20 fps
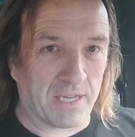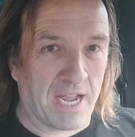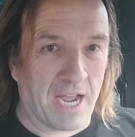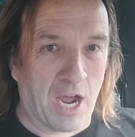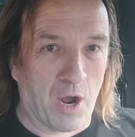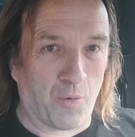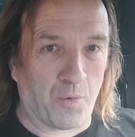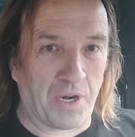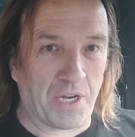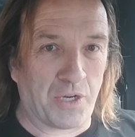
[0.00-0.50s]

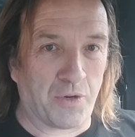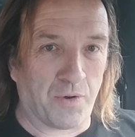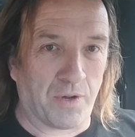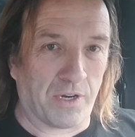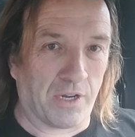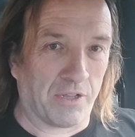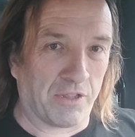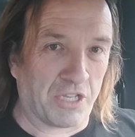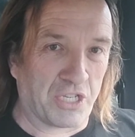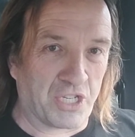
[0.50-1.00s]
how we do it
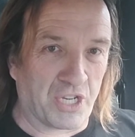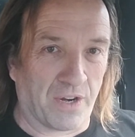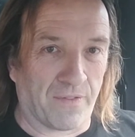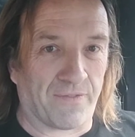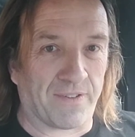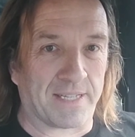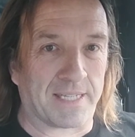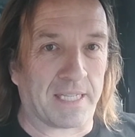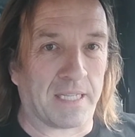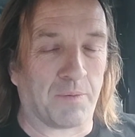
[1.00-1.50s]
on the
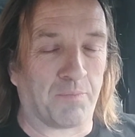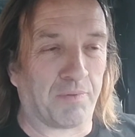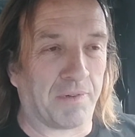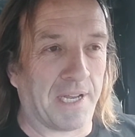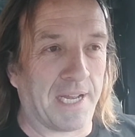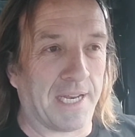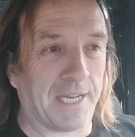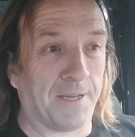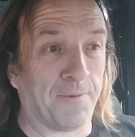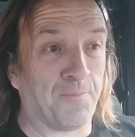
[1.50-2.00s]
surface of the
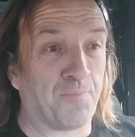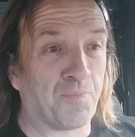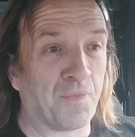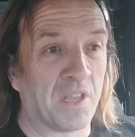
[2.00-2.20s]
planet